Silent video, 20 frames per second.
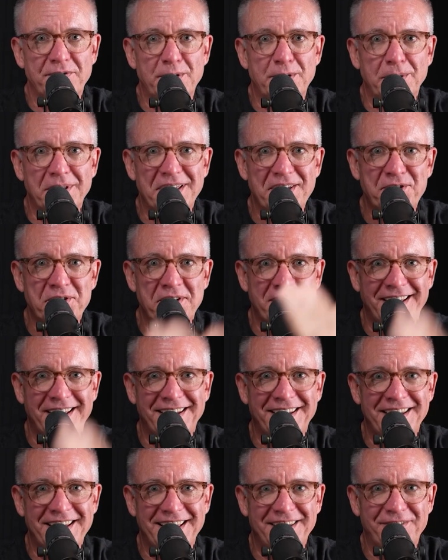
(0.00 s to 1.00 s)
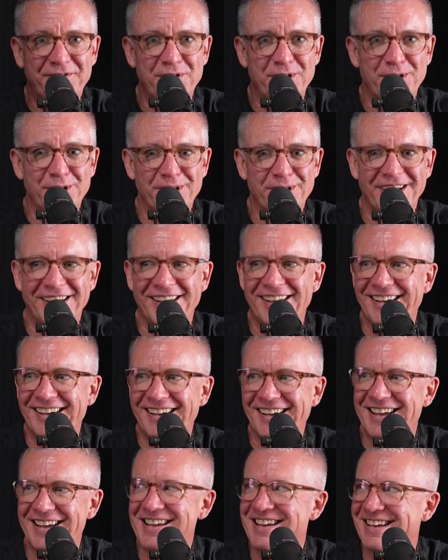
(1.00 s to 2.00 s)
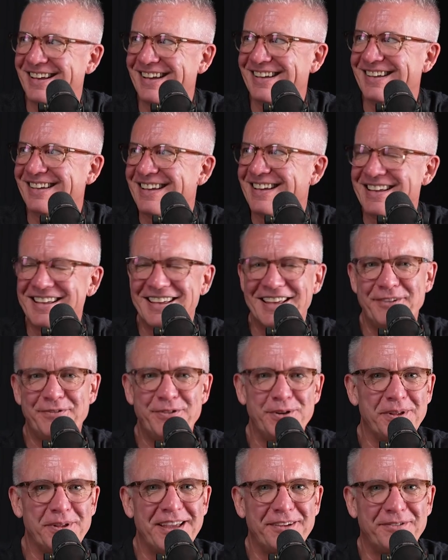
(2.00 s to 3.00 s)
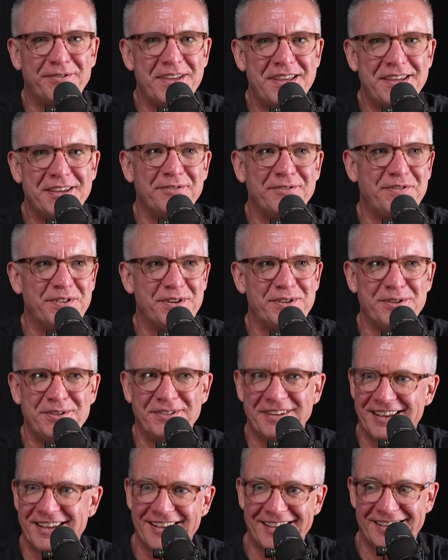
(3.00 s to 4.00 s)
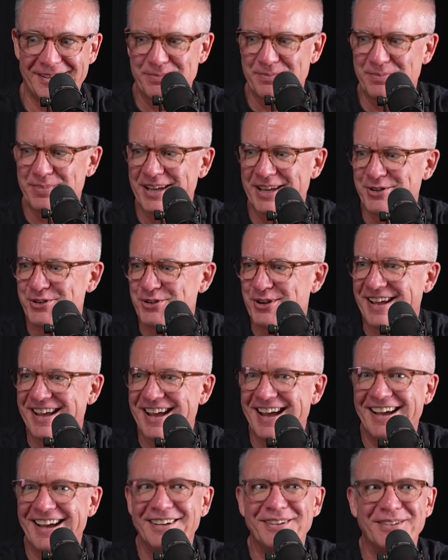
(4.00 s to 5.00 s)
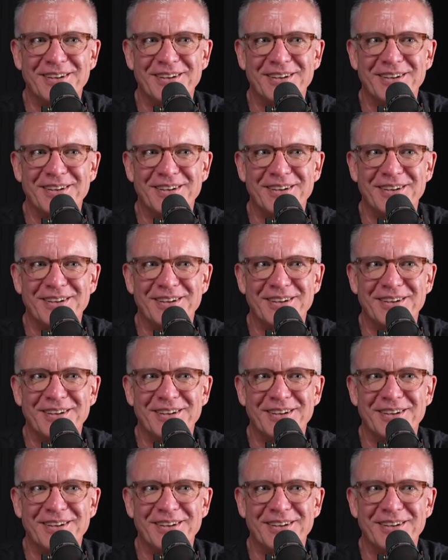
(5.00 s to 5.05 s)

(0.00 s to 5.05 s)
of you listening, if you're if you like vegan food, Ben's your guy.